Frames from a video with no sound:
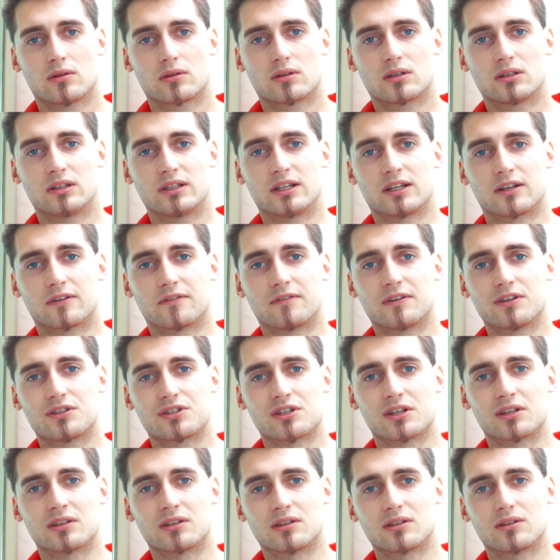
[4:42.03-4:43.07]
clear
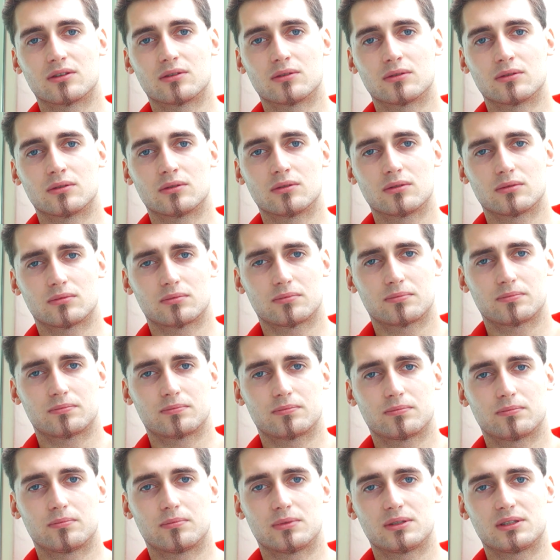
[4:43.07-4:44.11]
vision to
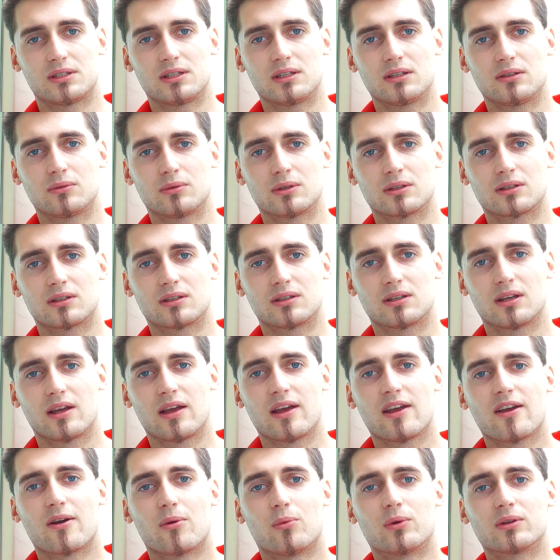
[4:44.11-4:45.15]
see
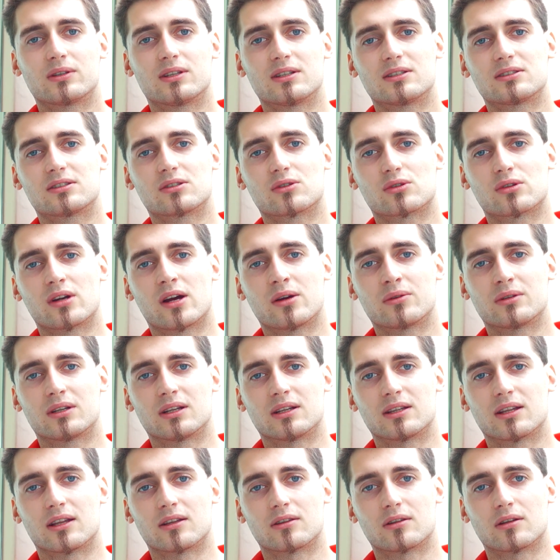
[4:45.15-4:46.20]
what is
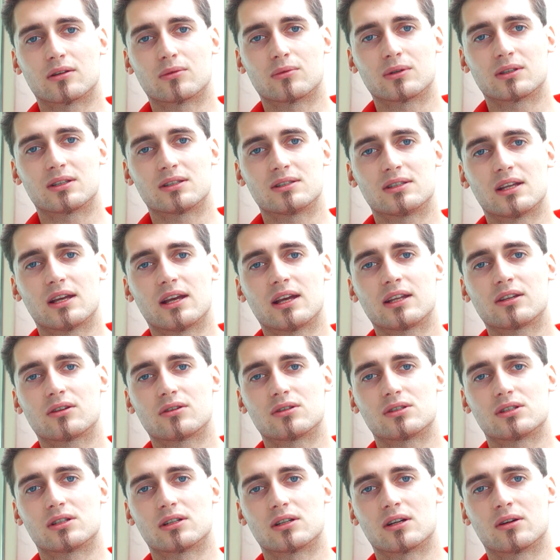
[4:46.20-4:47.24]
surrounding that thought, what is the
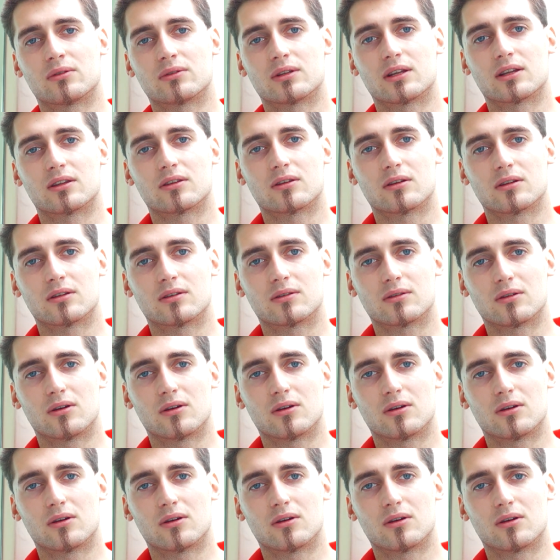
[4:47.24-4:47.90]
energy around that thought.